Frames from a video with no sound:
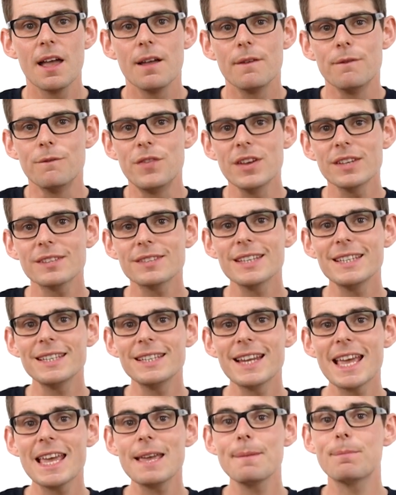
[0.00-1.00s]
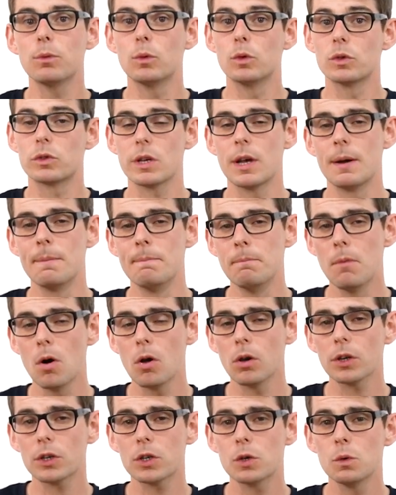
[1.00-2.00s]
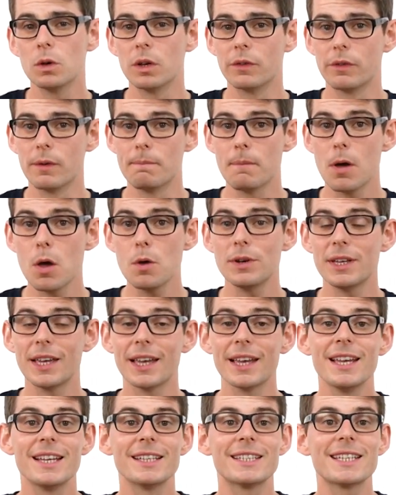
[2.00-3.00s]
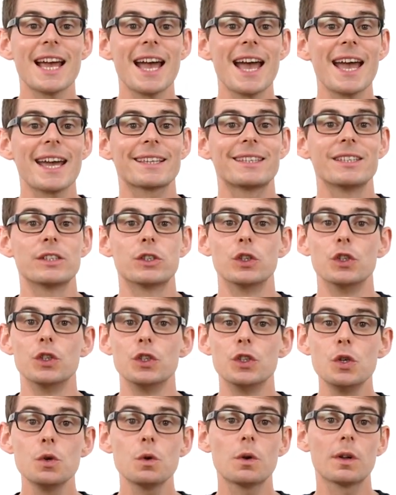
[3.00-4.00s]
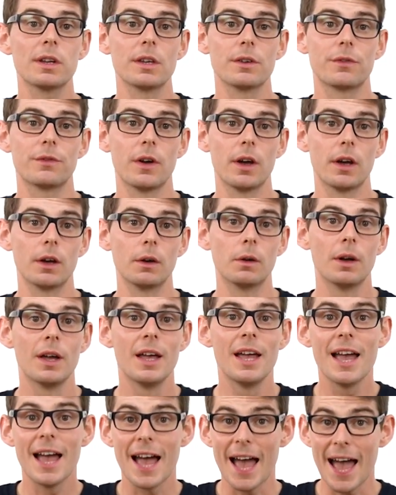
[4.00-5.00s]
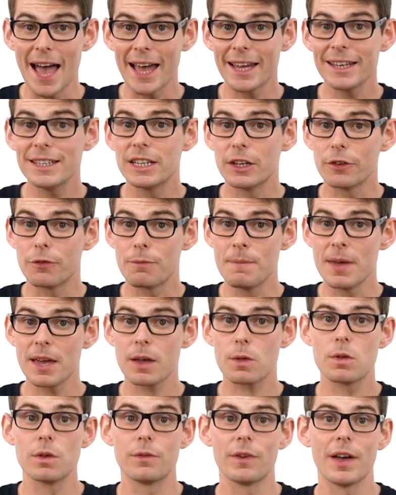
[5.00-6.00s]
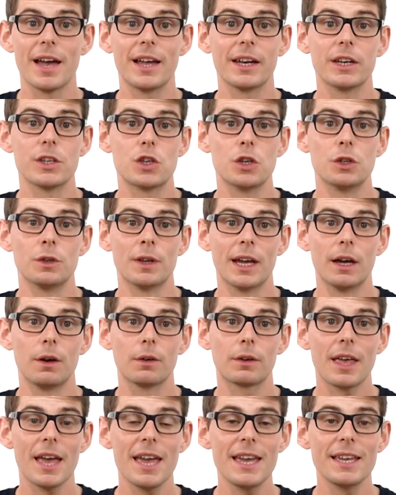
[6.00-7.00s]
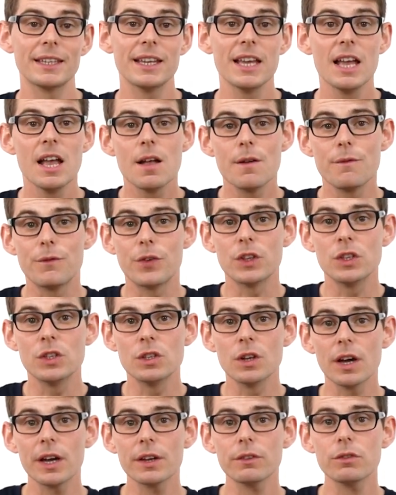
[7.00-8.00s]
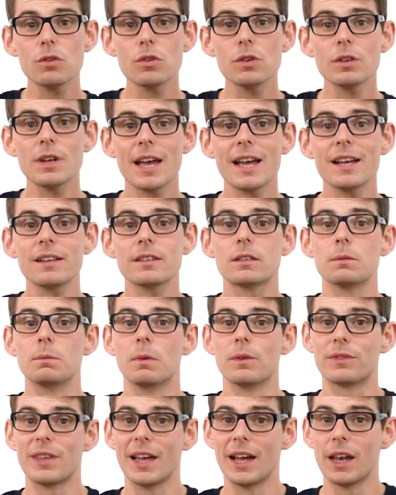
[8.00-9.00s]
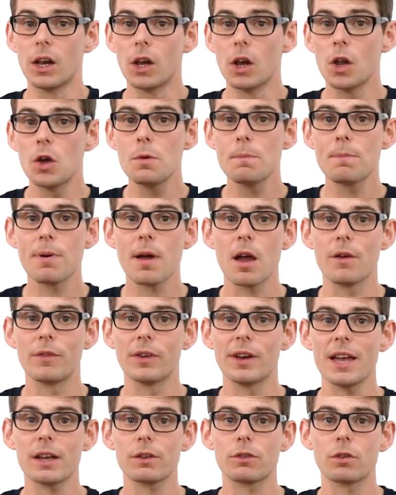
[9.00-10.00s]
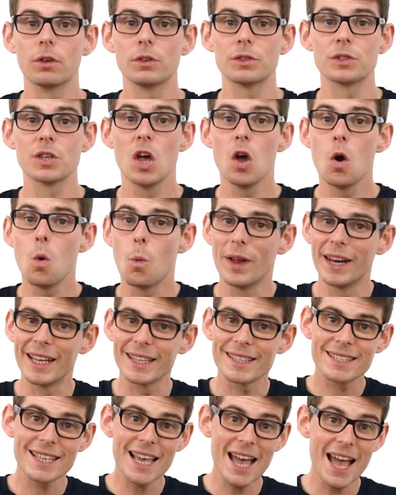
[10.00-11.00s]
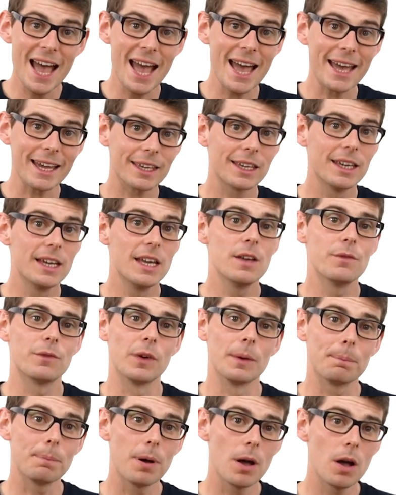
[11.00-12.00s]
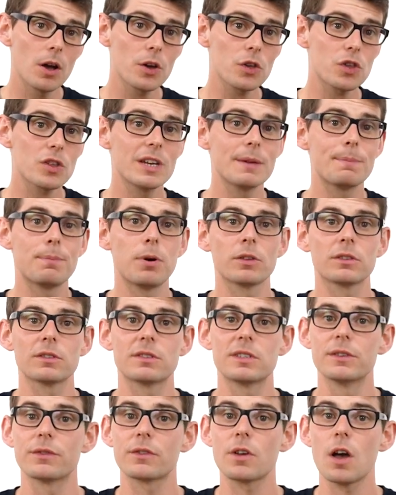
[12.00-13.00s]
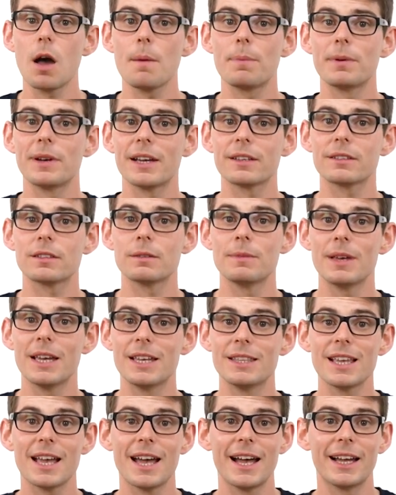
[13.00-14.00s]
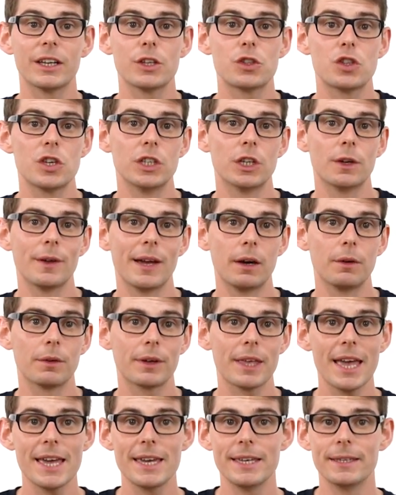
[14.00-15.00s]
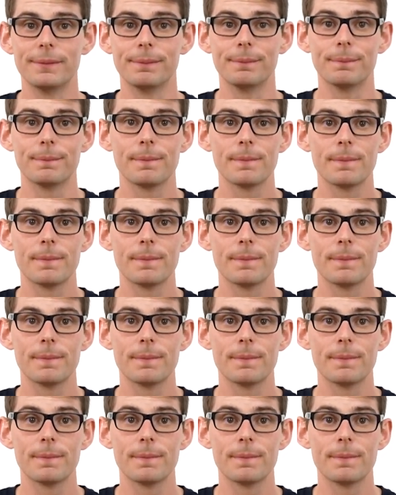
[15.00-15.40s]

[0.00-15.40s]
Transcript: This enables a molecule of ammonia to act as a nucleophile, and if mixed with a halogenoalkane, the nitrogen atom with that lone pair of electrons will attack the partially positive carbon atom in the halogenoalkane.